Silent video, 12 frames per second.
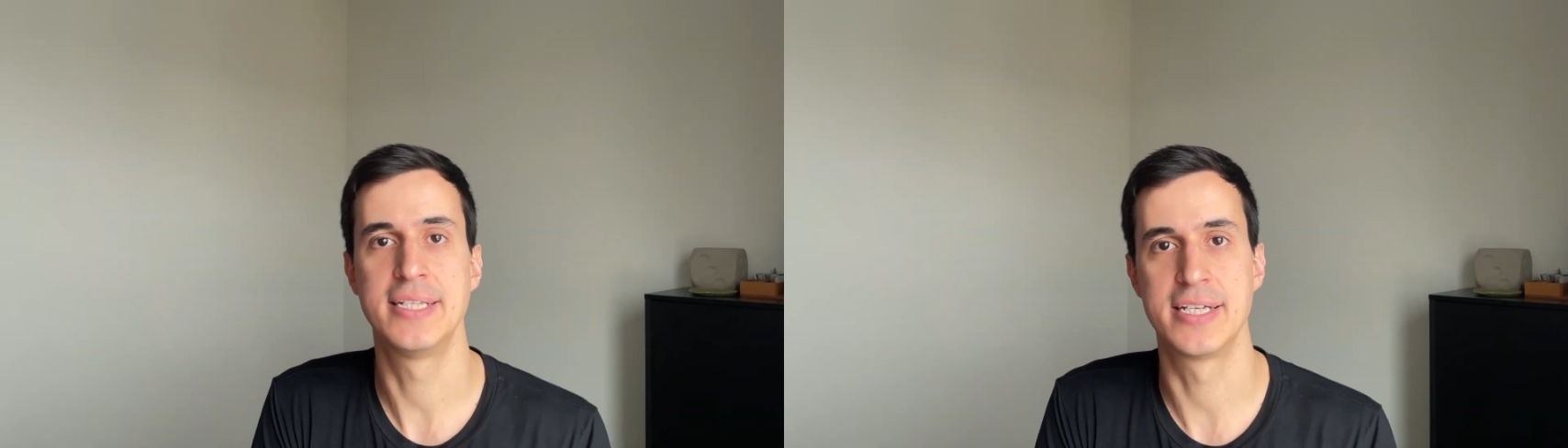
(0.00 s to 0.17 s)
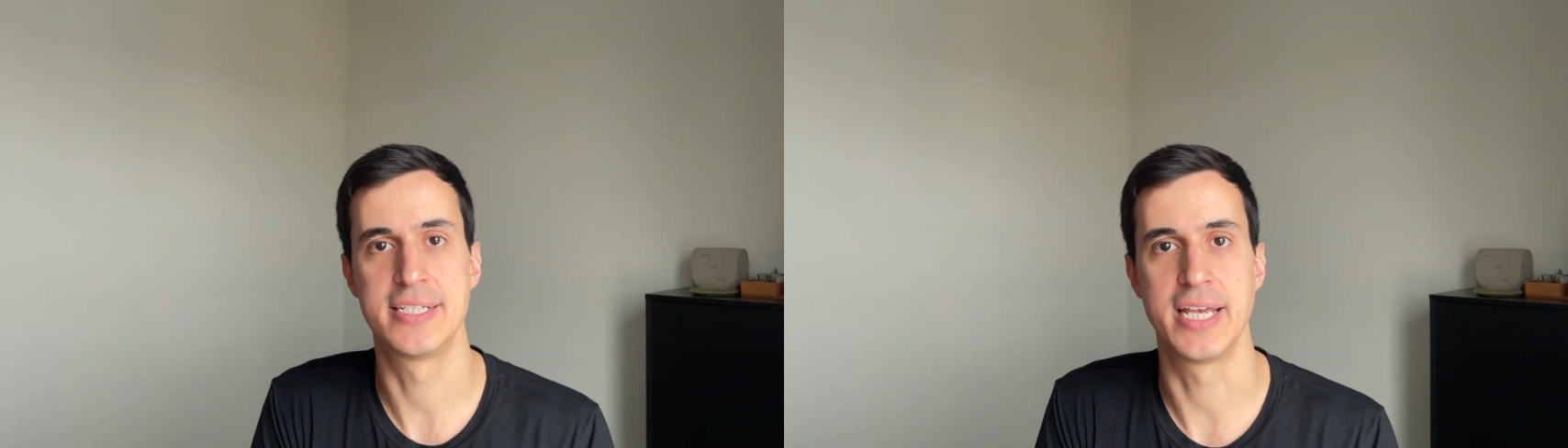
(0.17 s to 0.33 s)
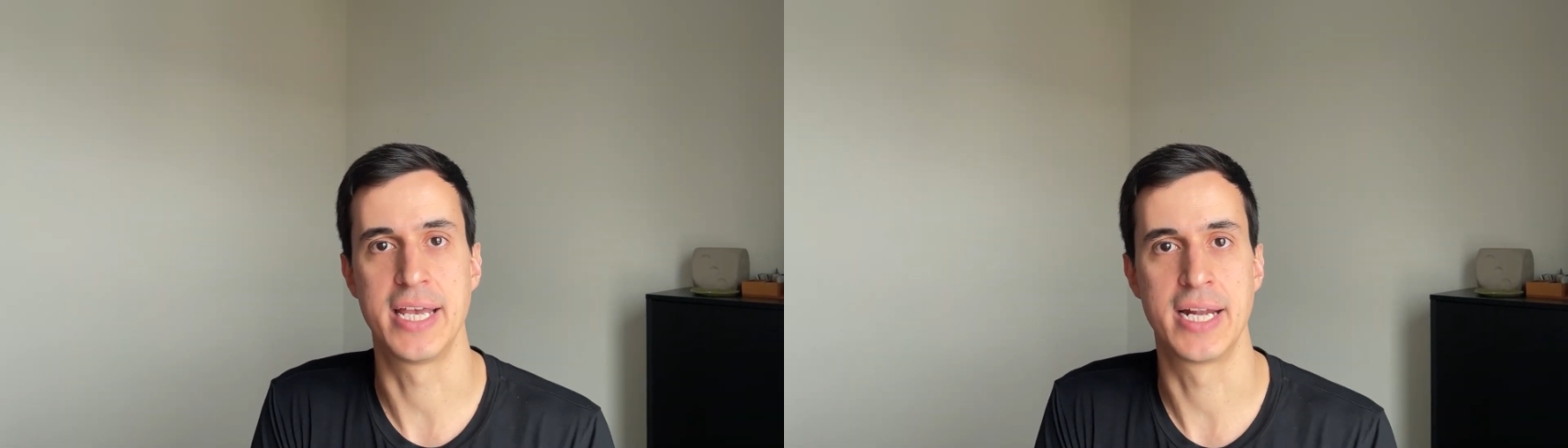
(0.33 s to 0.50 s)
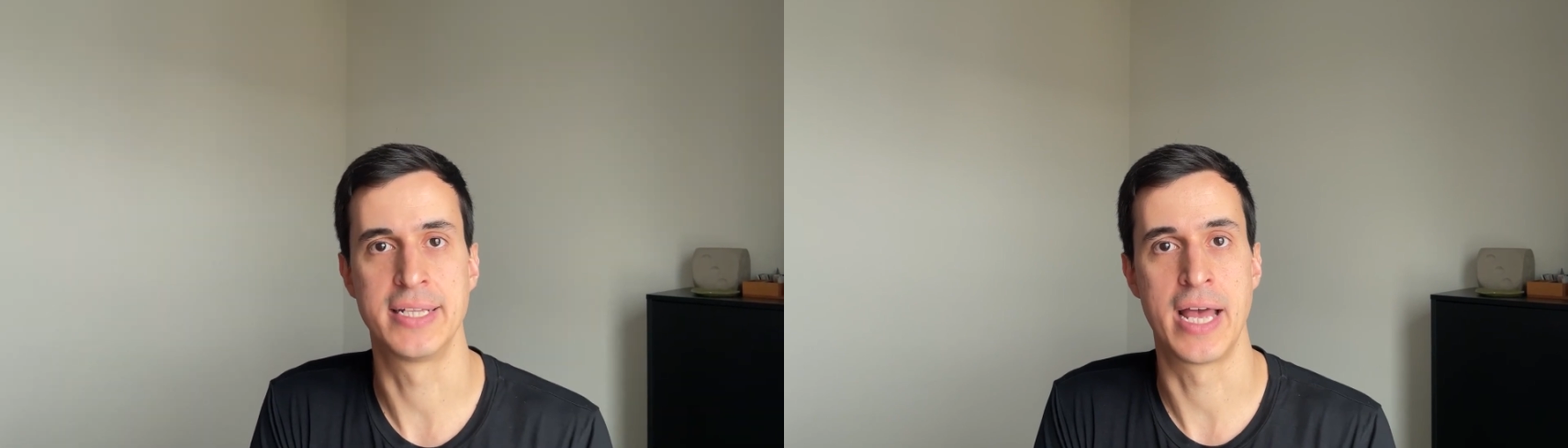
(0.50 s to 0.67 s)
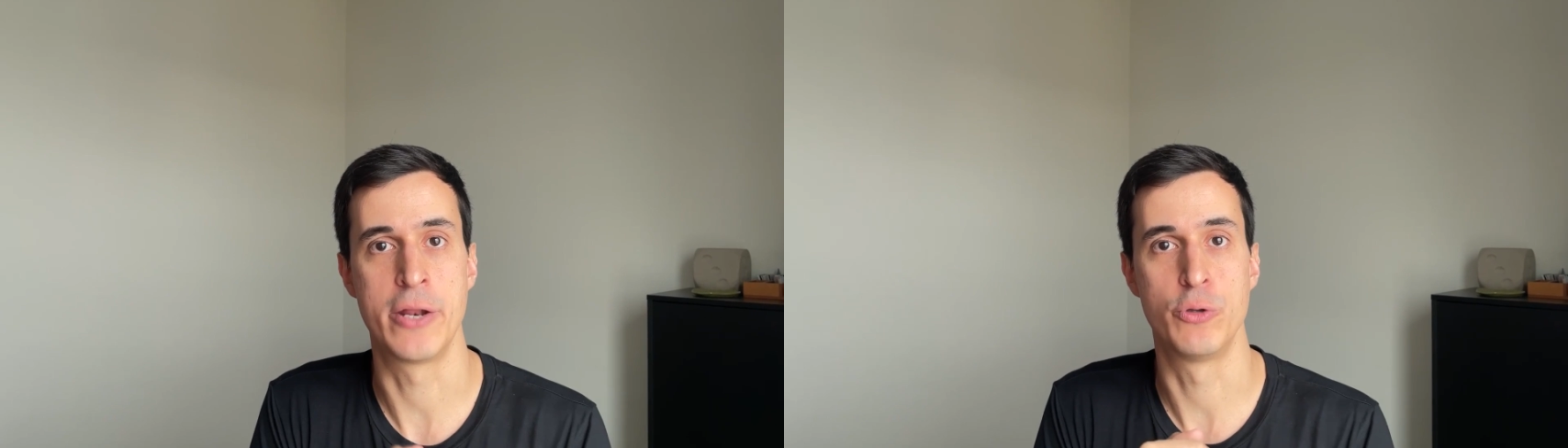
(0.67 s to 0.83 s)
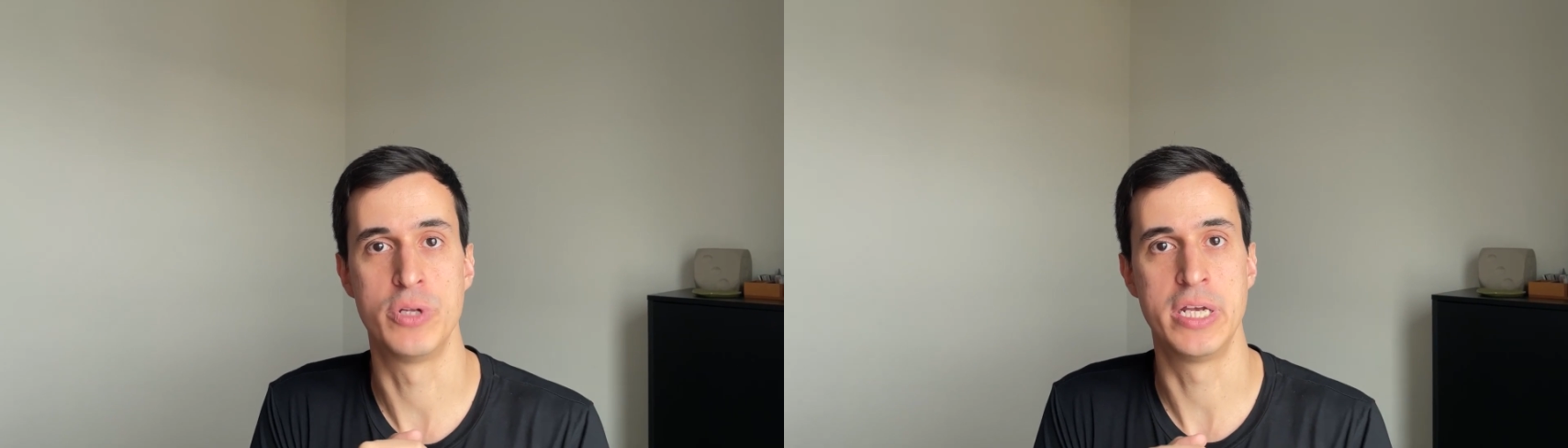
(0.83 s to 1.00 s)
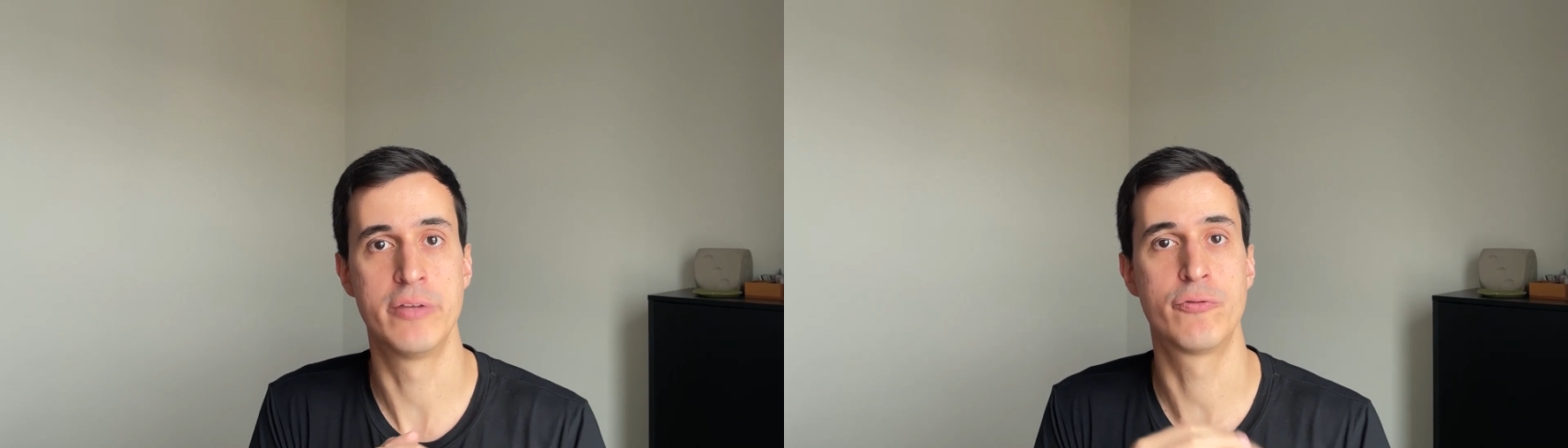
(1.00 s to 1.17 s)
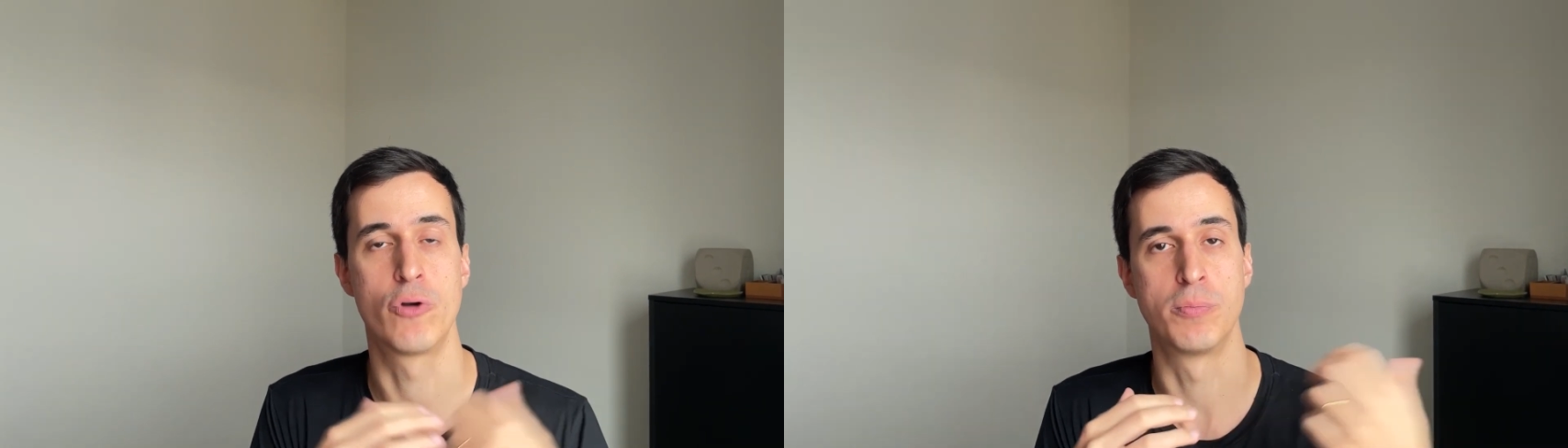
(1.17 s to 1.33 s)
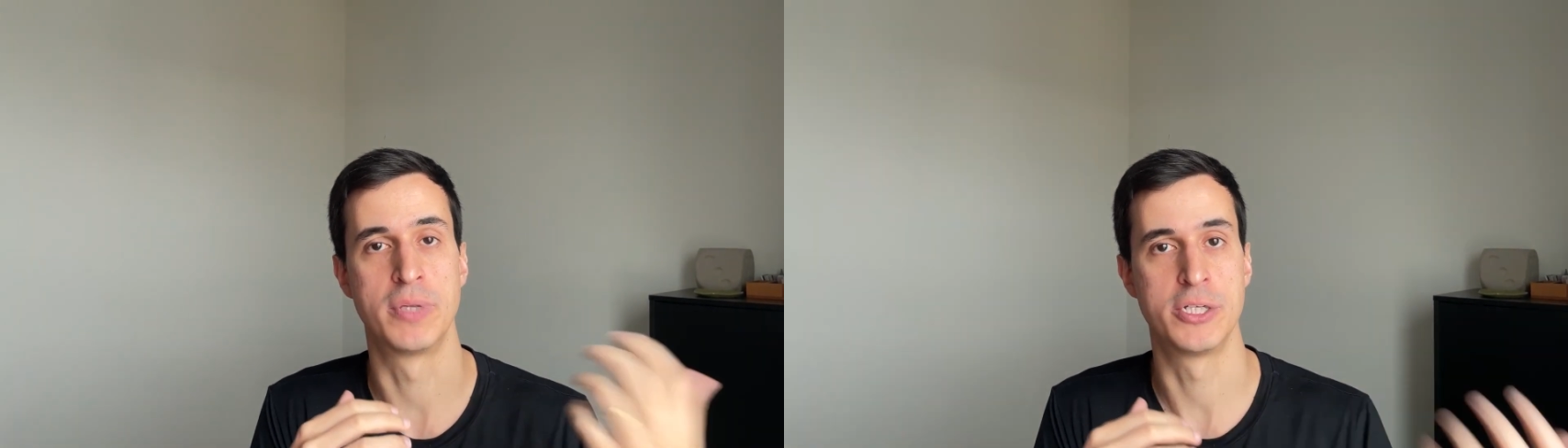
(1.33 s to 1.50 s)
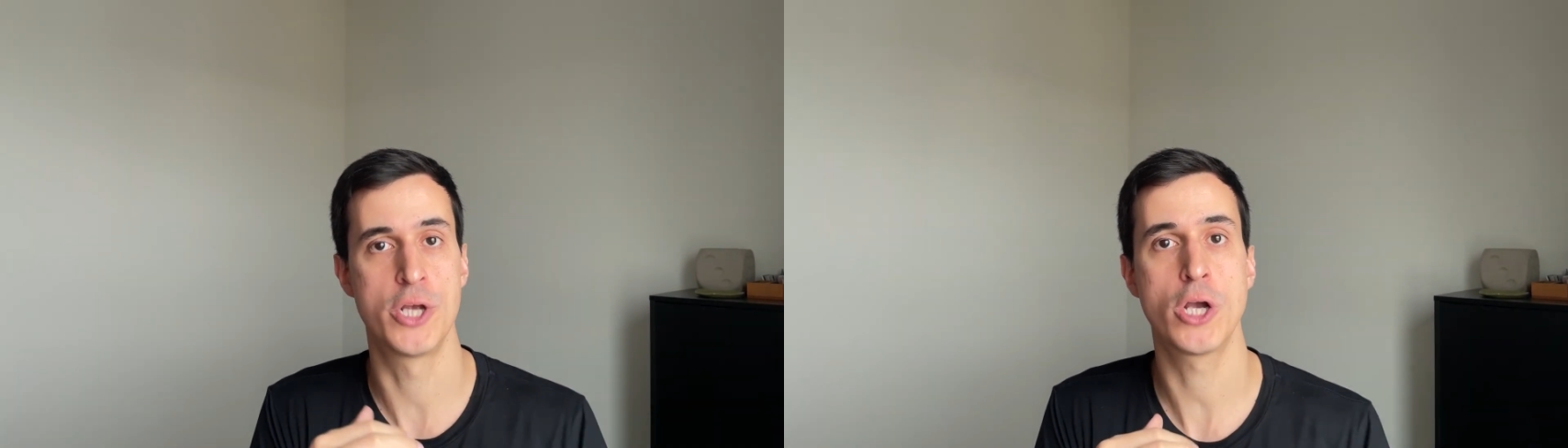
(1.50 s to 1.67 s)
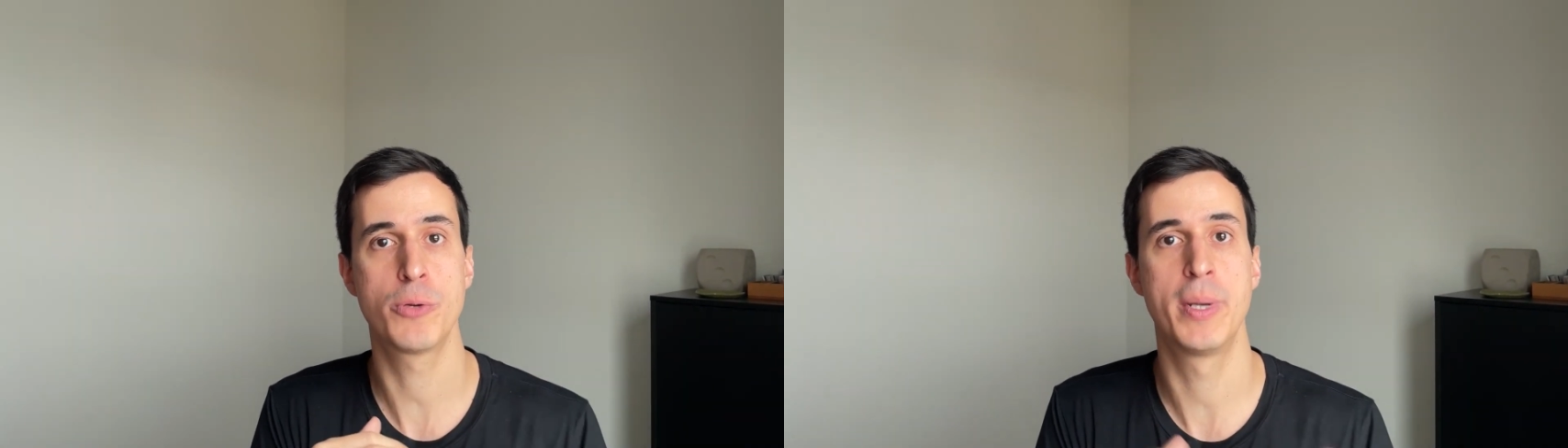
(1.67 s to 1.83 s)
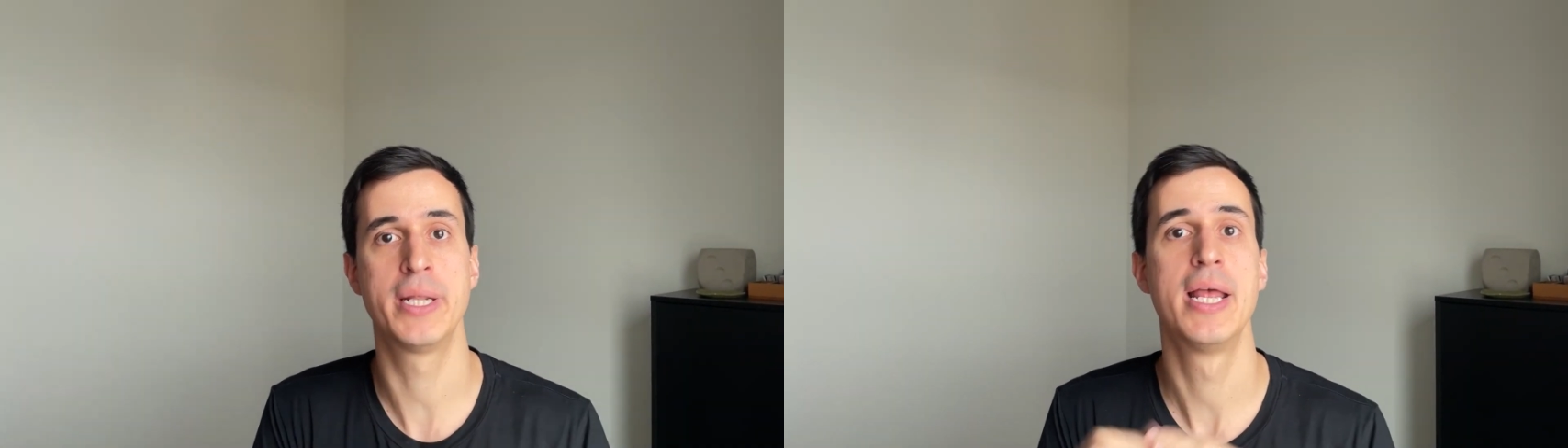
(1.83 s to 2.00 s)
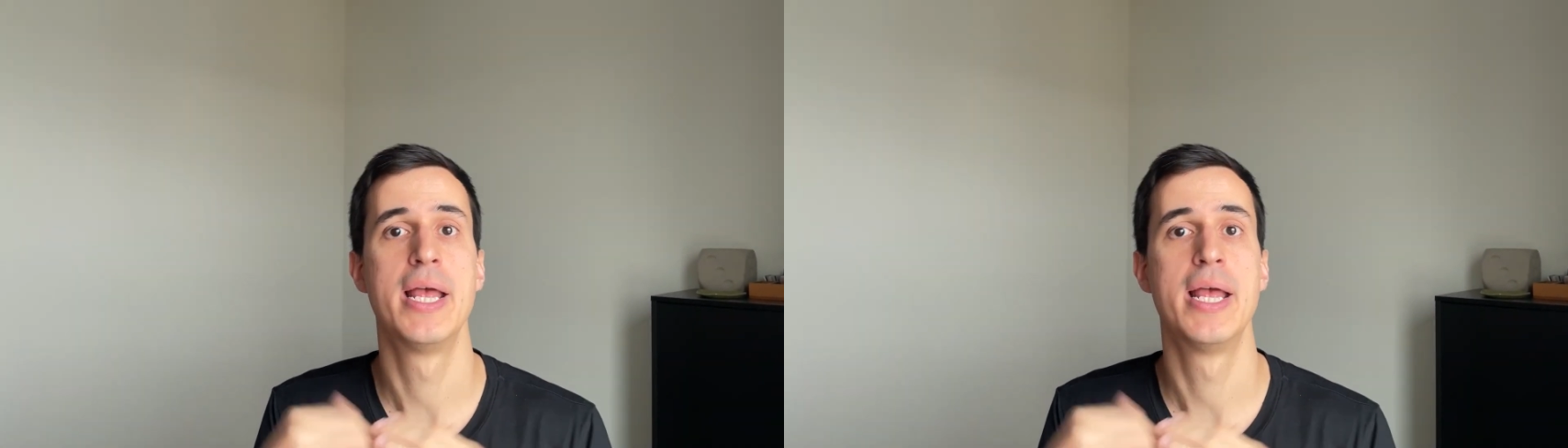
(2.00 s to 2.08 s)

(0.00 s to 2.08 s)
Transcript: data that you need from the document